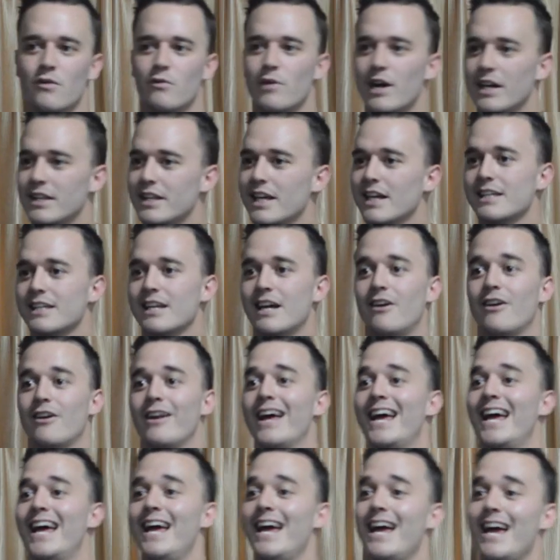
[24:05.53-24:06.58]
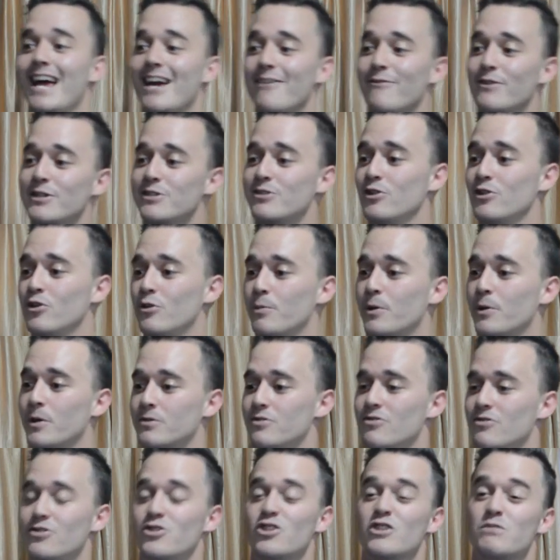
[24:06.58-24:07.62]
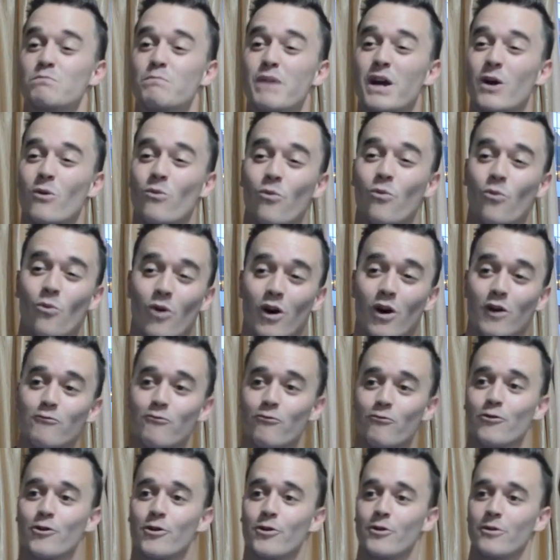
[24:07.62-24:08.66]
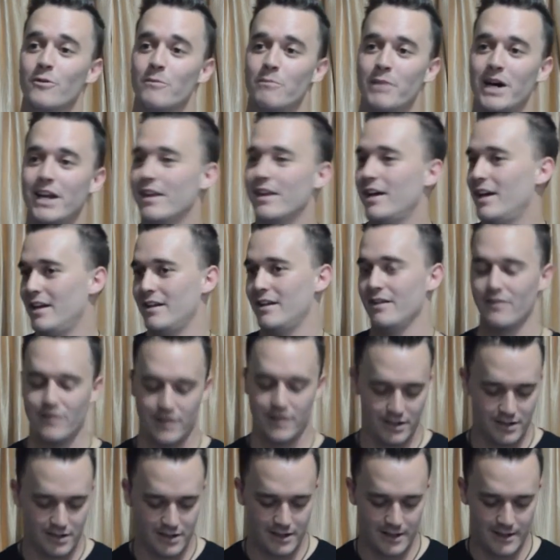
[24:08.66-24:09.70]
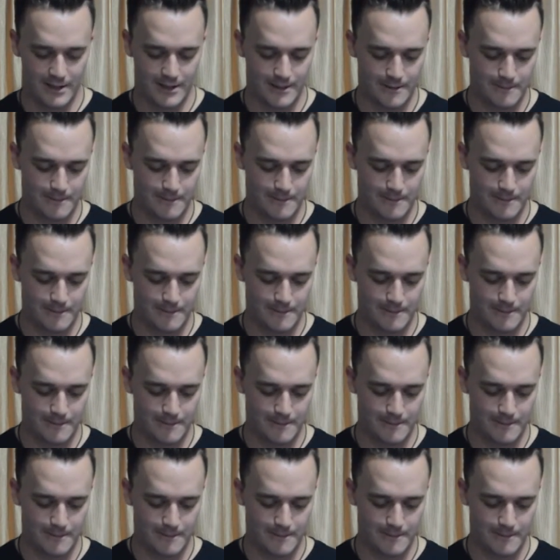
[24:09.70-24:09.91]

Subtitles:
Write that down. Every single person, just bear one fruit by the end of this year.